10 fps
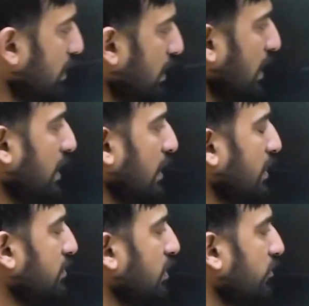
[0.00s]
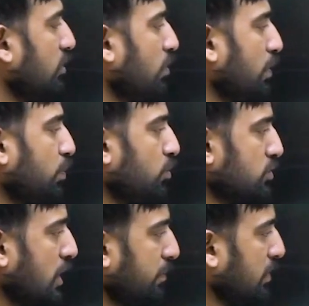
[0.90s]
A is giving you proposed
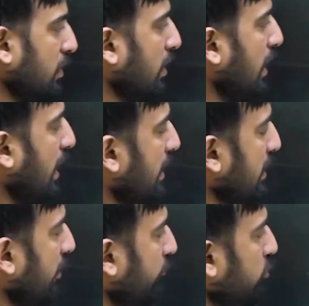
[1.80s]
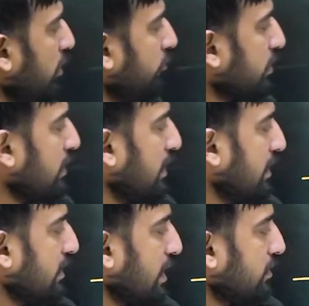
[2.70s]
depth, and if you are working
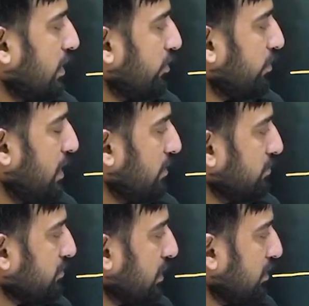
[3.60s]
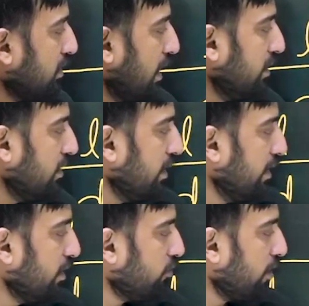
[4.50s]
in cantilever beam, then the
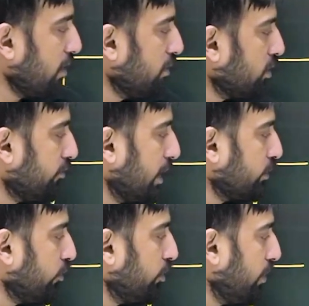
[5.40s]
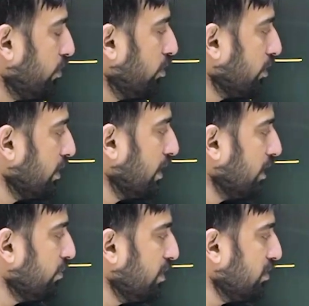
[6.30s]
requirement of depth would be more. It
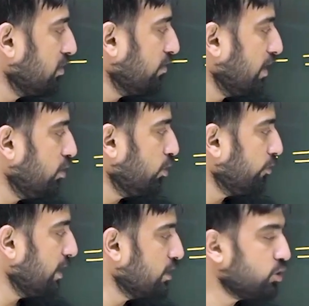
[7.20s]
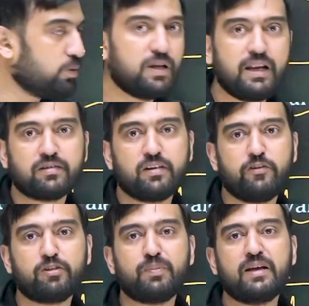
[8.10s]
means the value of A should be less if
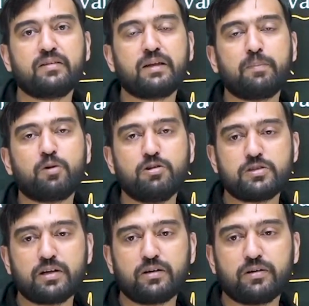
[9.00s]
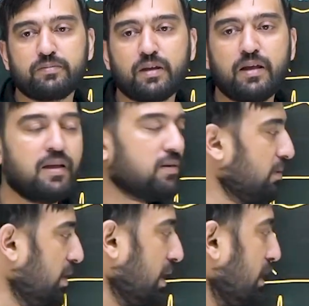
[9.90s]
span is kept constant.
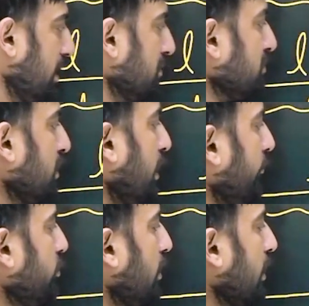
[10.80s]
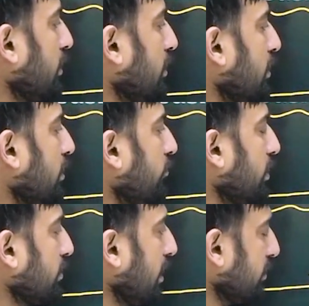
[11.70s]
Similarly, if you are
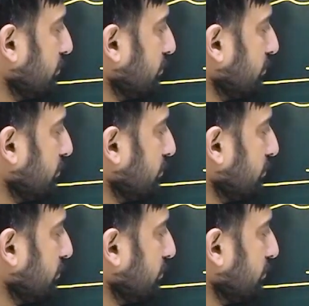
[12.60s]
working